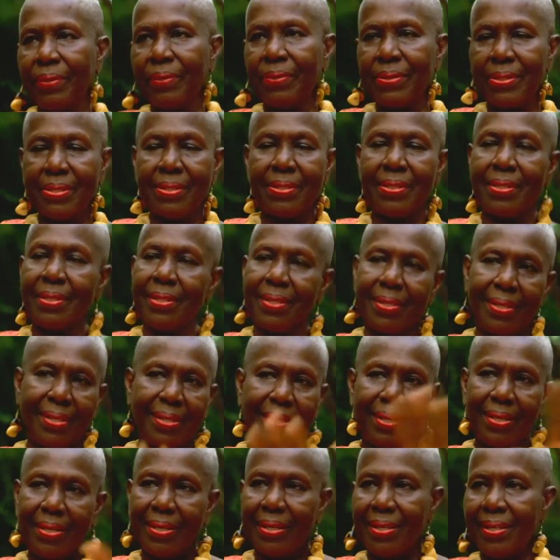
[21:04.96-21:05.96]
knows
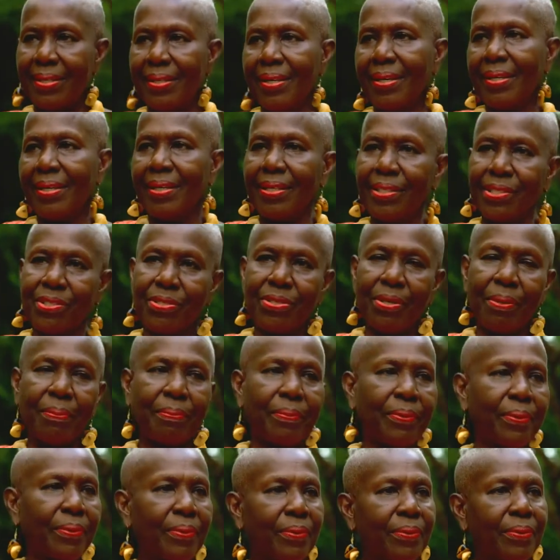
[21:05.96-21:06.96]
Donald
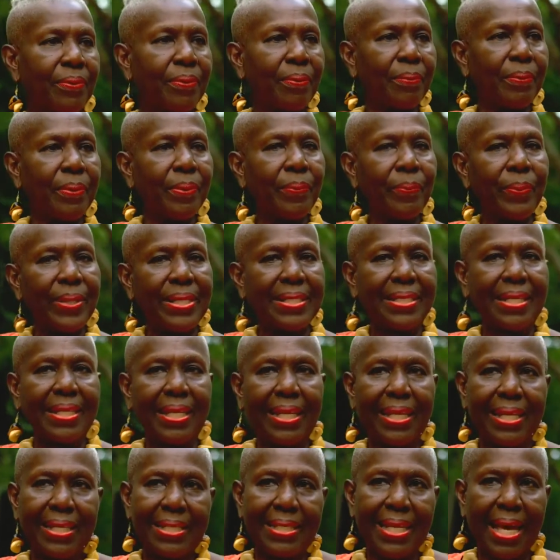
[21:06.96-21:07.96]
Trump now. I'm not wasting
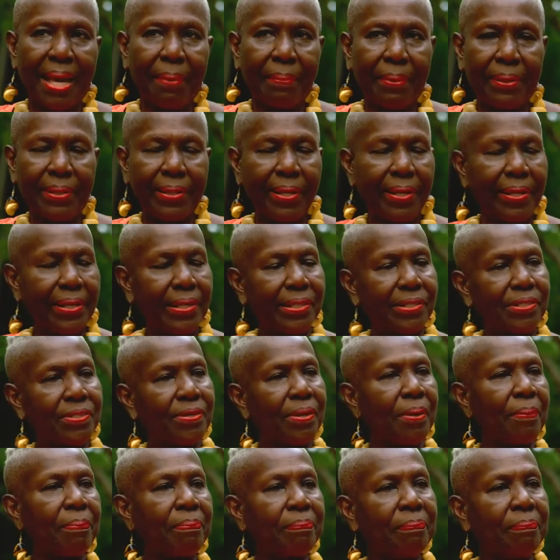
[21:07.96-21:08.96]
any time on Donald Trump.